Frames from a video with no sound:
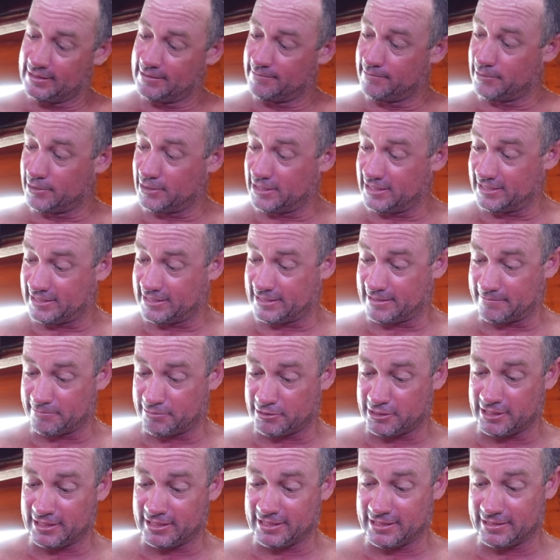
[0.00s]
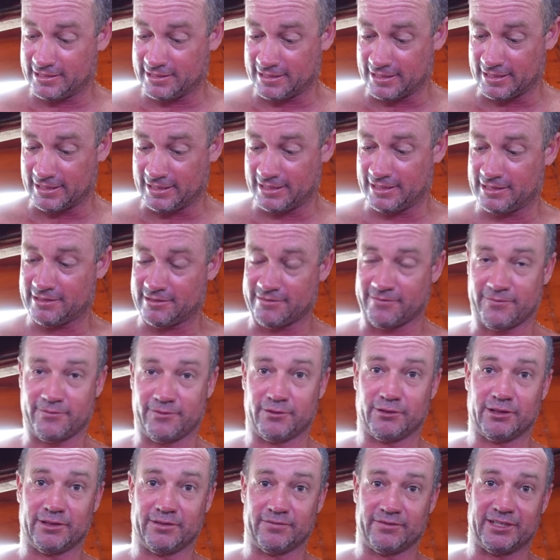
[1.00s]
My assumption is that it's
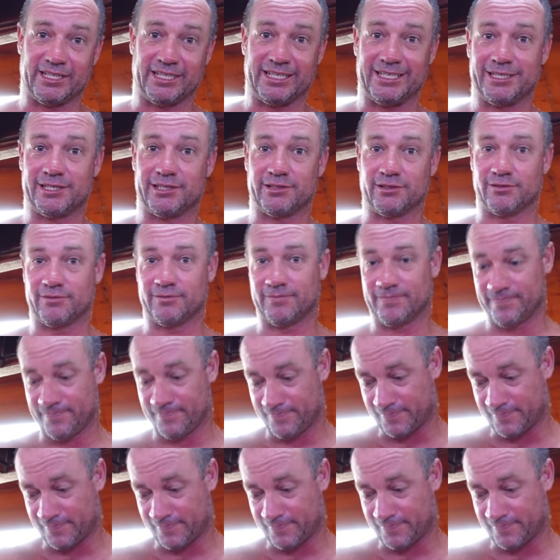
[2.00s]
full of diesel